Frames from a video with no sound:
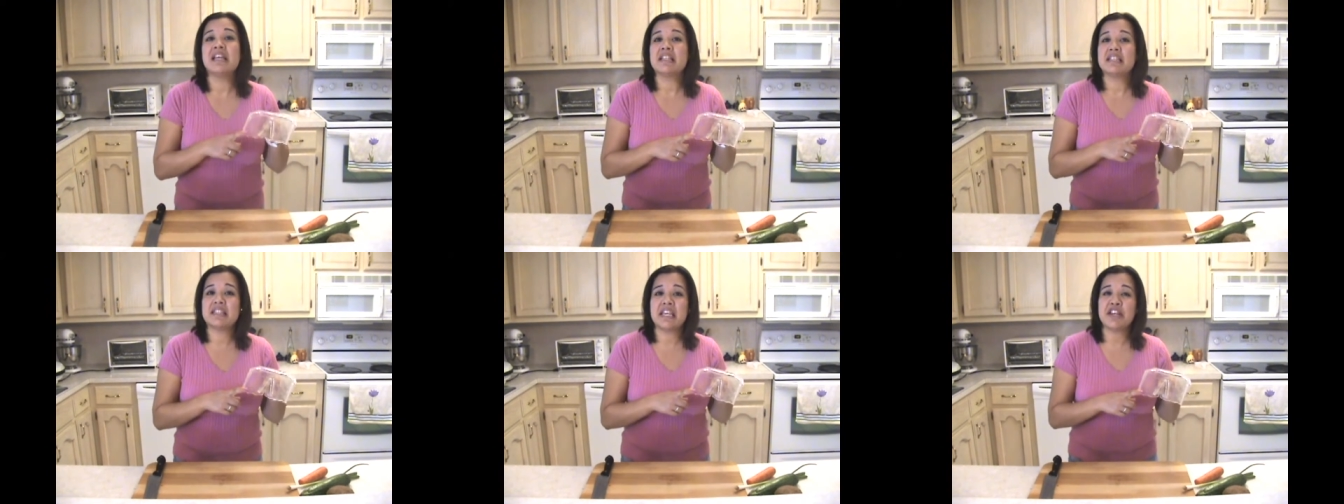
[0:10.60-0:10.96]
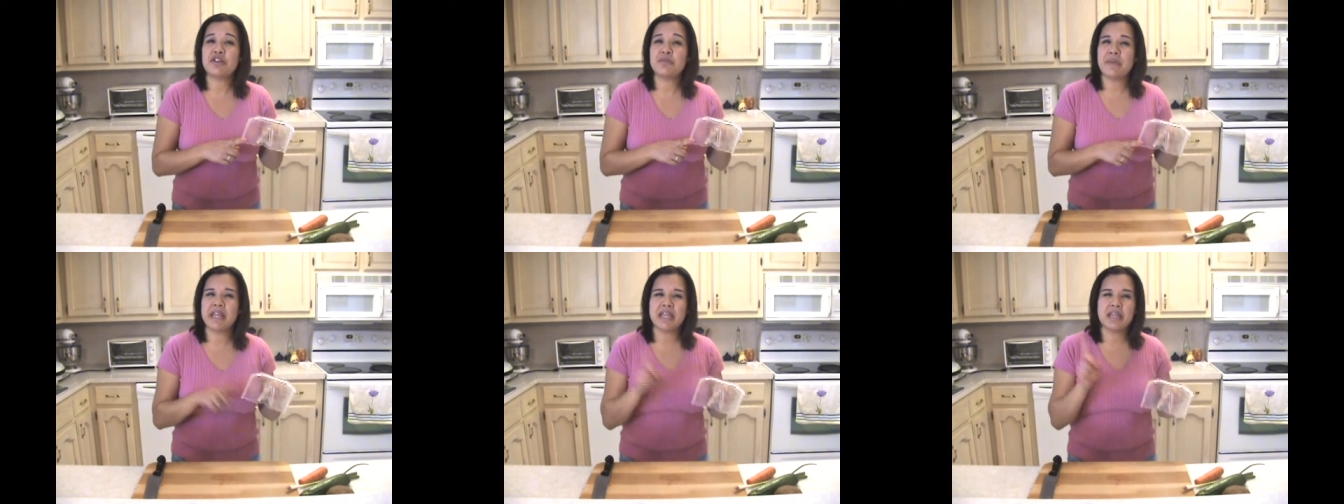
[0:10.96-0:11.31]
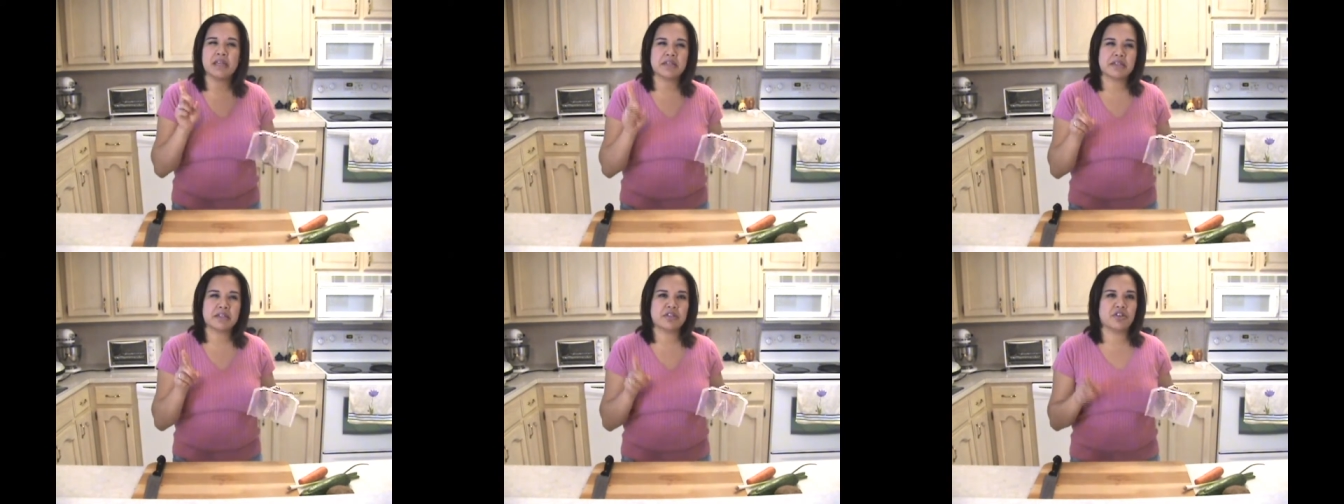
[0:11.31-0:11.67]
Say you're
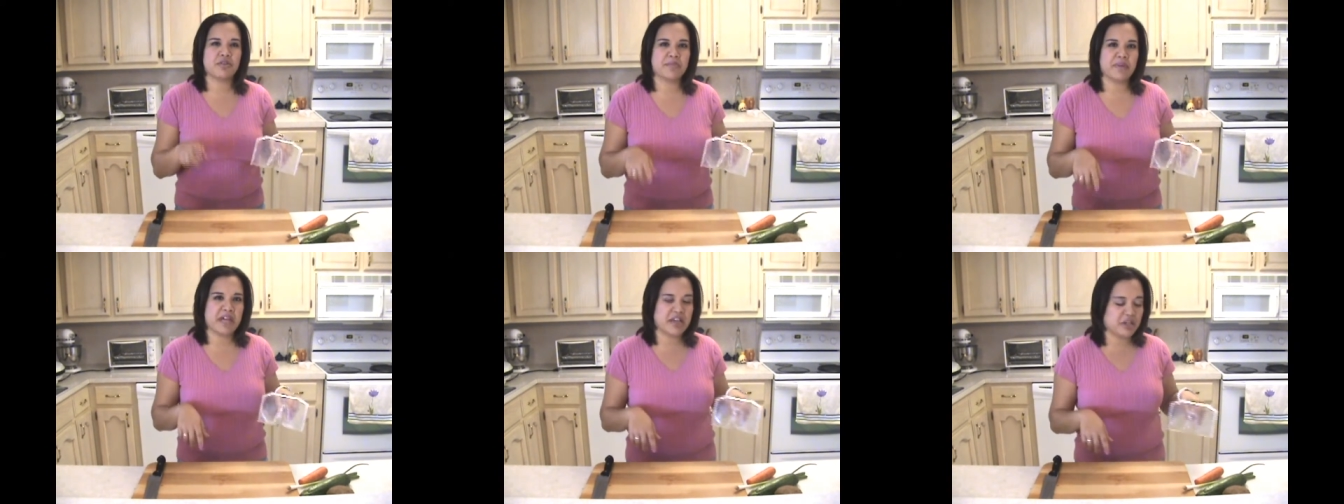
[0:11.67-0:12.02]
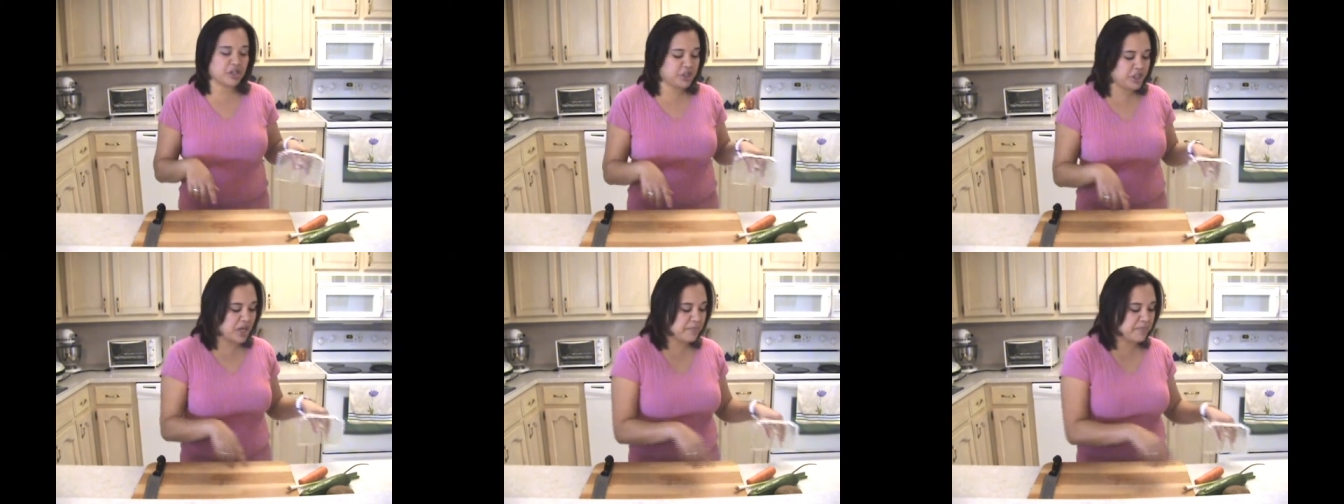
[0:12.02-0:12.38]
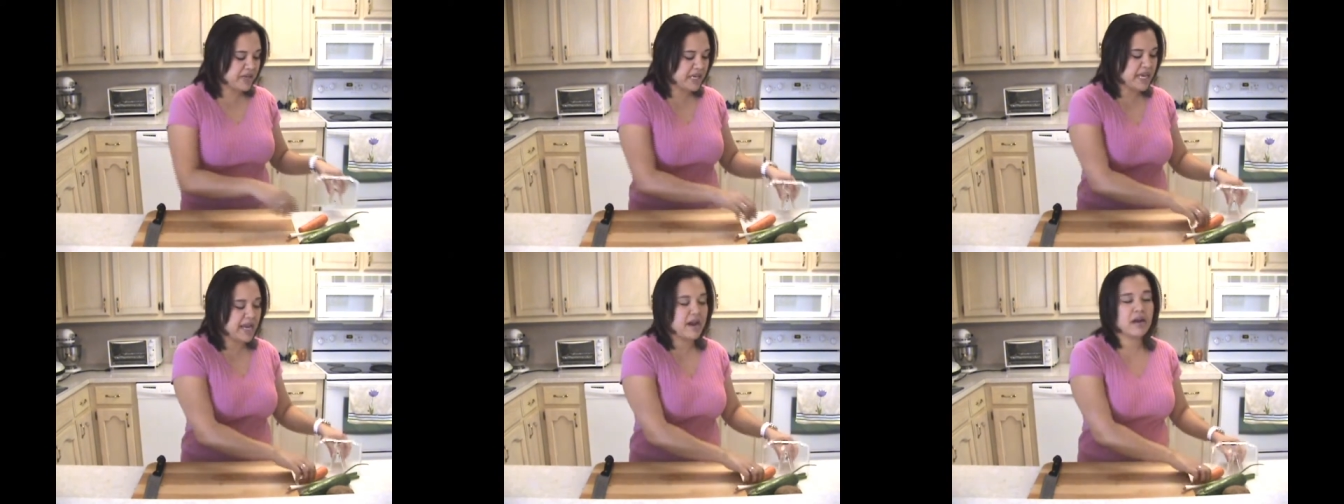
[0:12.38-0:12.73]
making a soup and you're
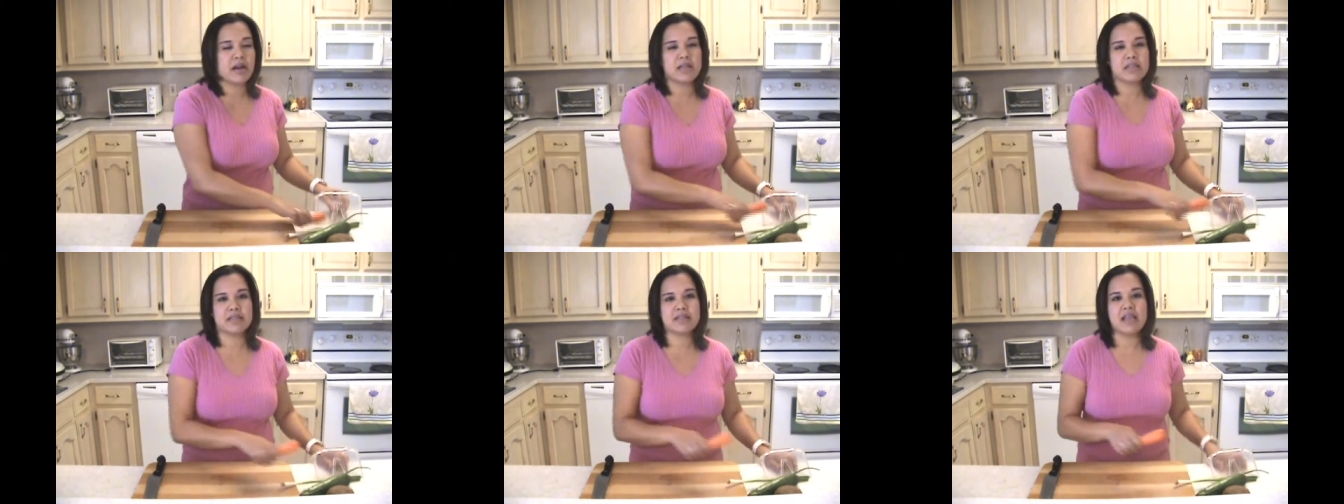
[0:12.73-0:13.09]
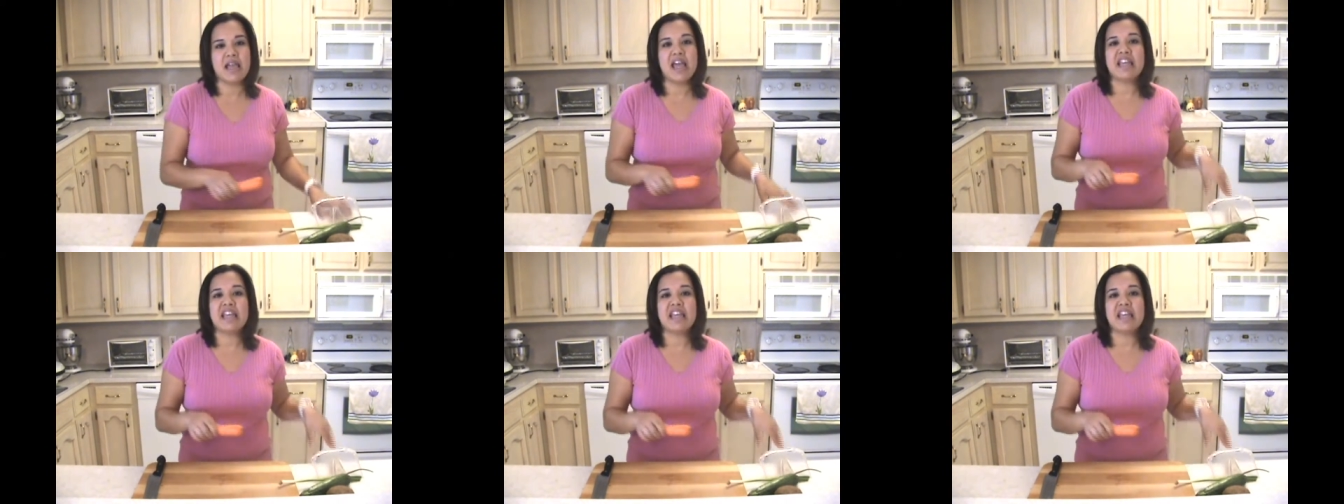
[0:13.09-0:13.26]
chopping carrots.